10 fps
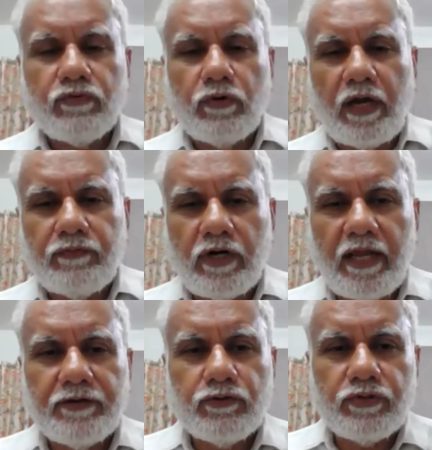so I would
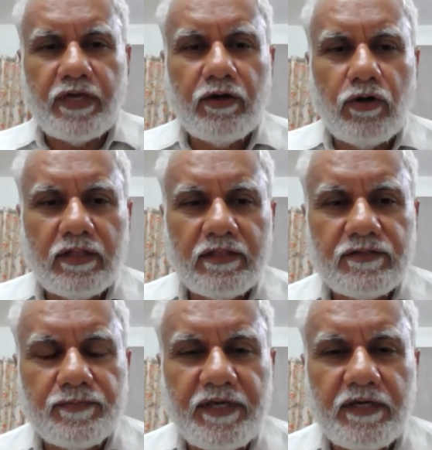like to thank all
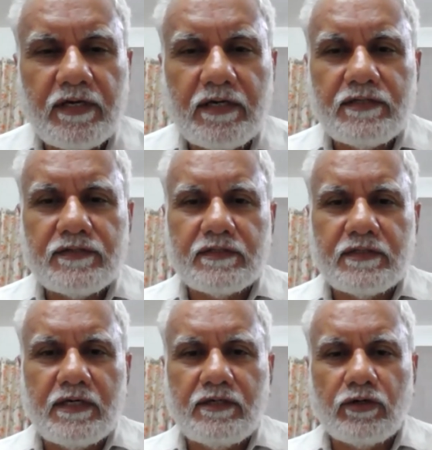the speakers,
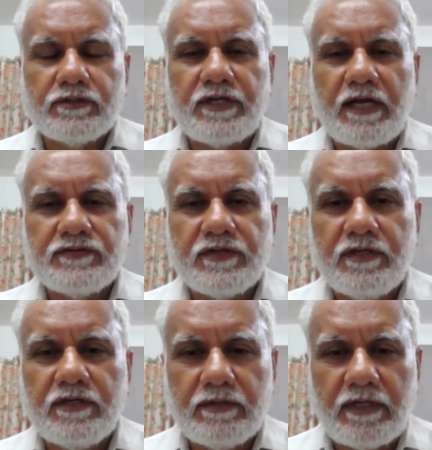Dr.
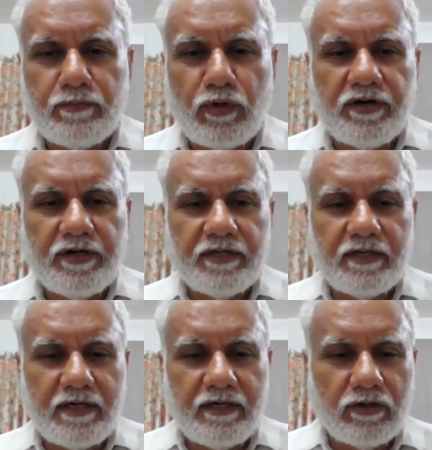Sastry as
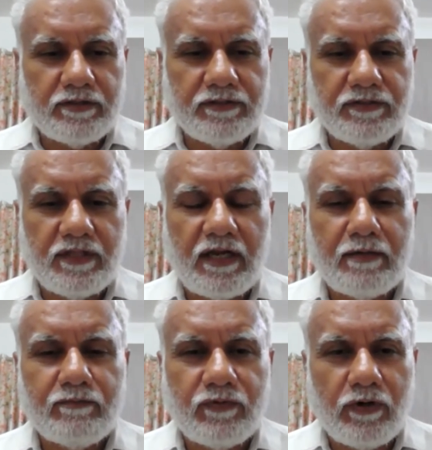moderator and Dr.
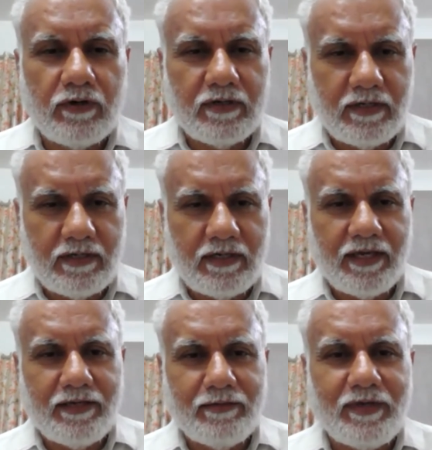Sitaram for
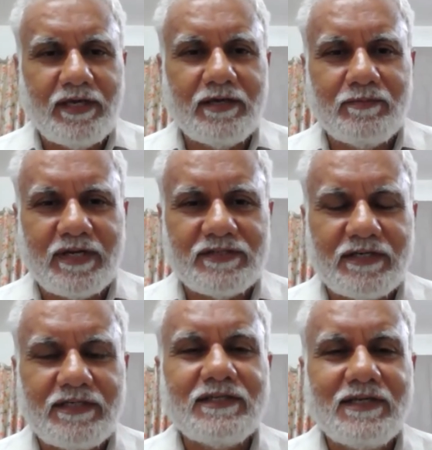again being
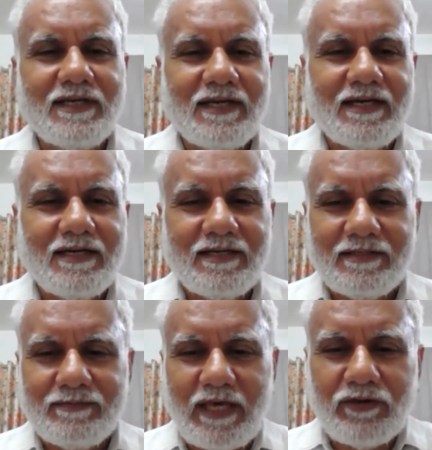present.
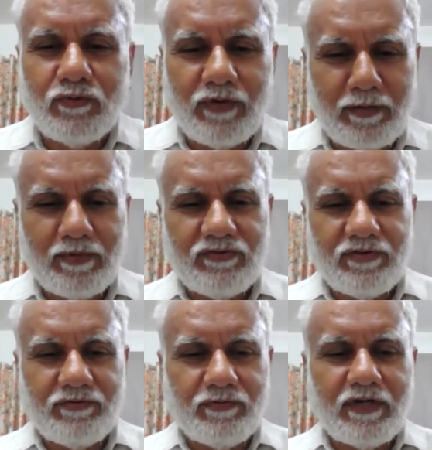Thank you very much,
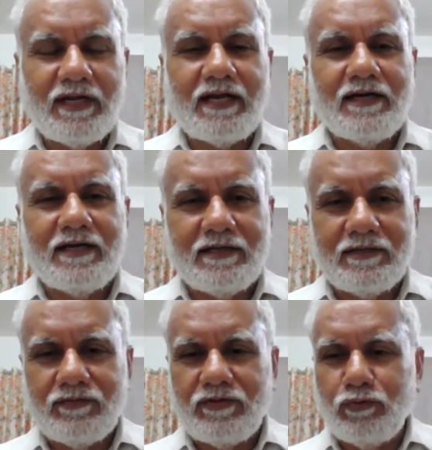everyone,
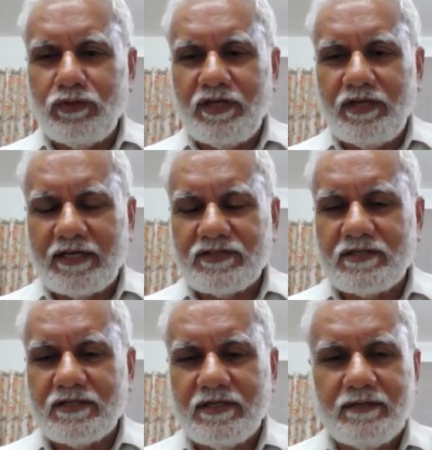and see you in the
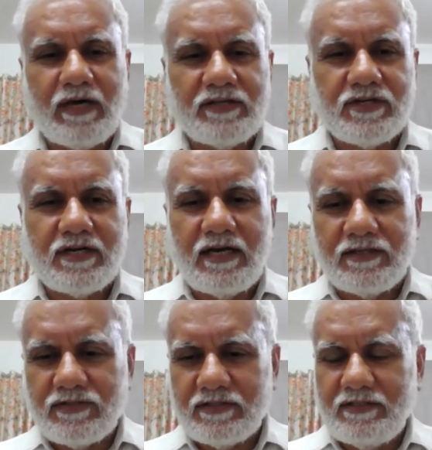next
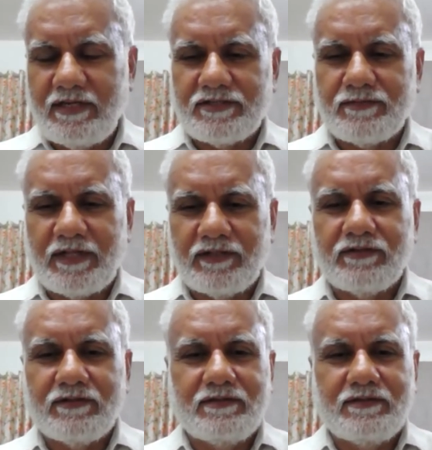masterclass next month.